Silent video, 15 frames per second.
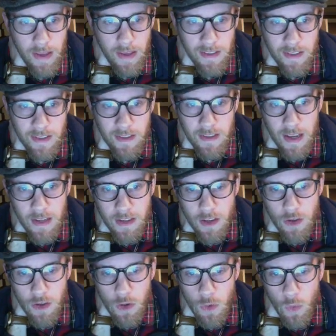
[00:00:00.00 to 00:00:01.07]
This is
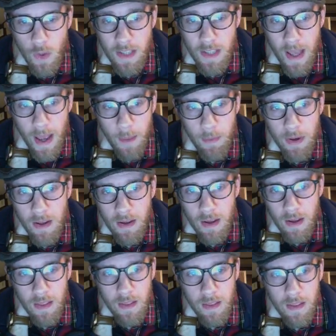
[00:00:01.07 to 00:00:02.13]
asking you what's happening,
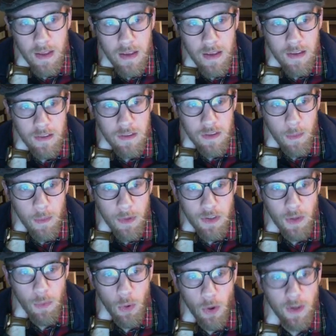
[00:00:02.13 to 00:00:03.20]
and these numbers
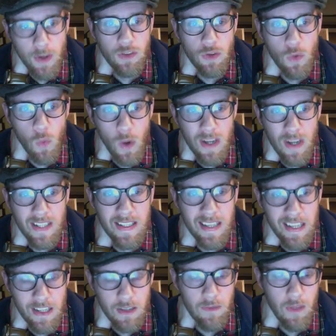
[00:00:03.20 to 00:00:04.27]
are pointing to what is
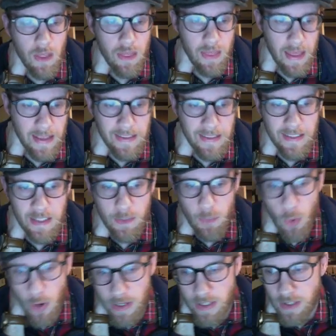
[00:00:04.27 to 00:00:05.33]
each of the things it's
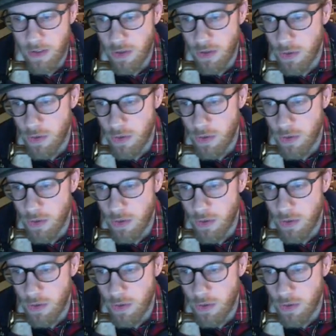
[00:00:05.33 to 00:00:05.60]
pointing to,